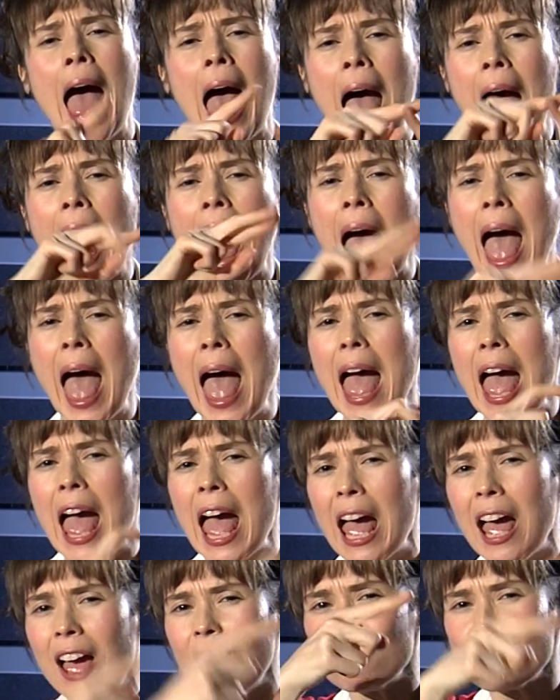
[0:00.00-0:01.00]
Now,
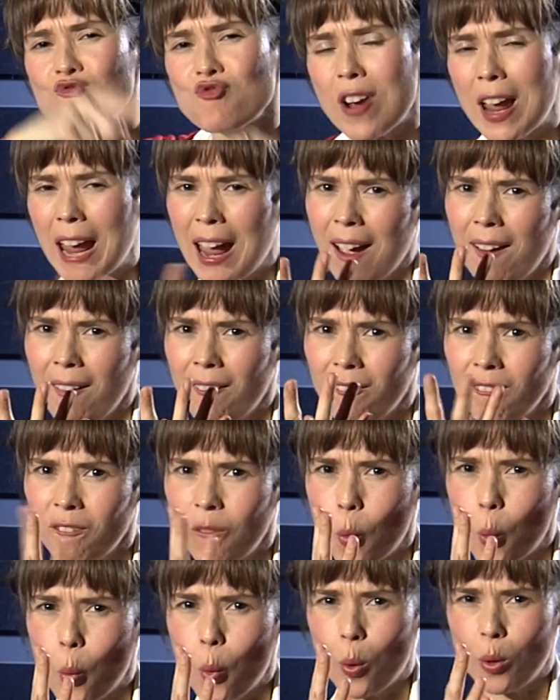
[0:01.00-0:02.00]
this
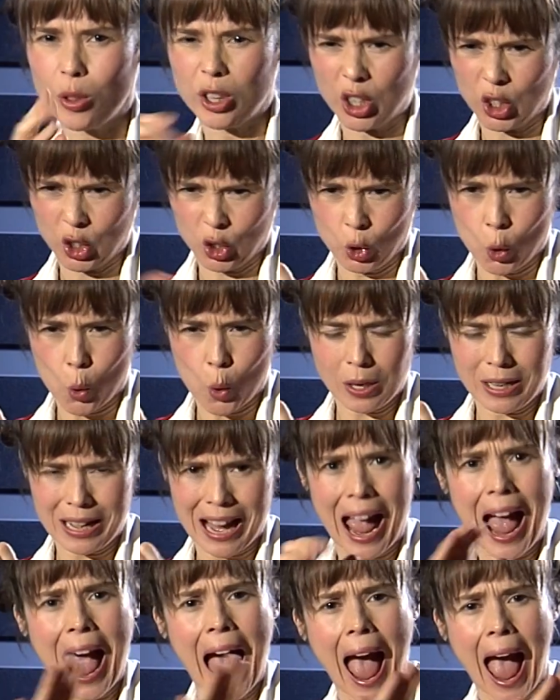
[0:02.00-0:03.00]
man is King Henry
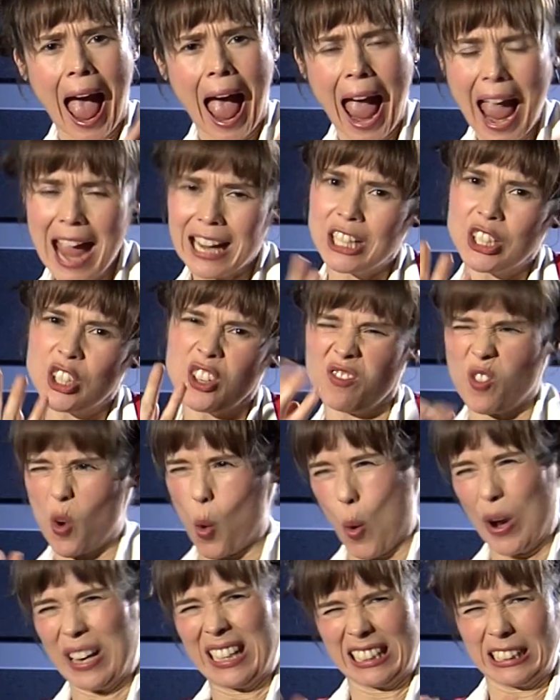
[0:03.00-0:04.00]
IV, and his
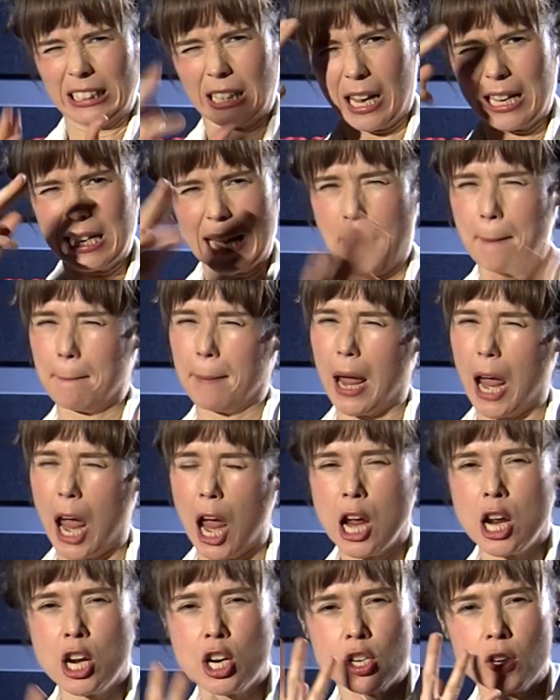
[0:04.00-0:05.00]
sign name is like
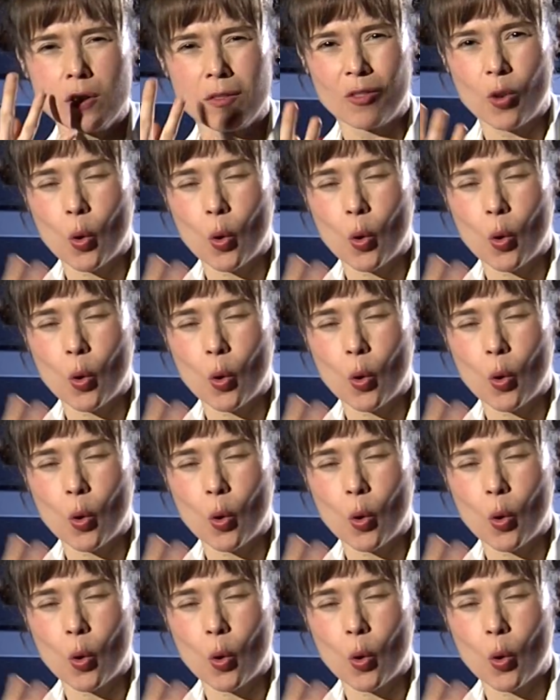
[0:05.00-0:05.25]
this.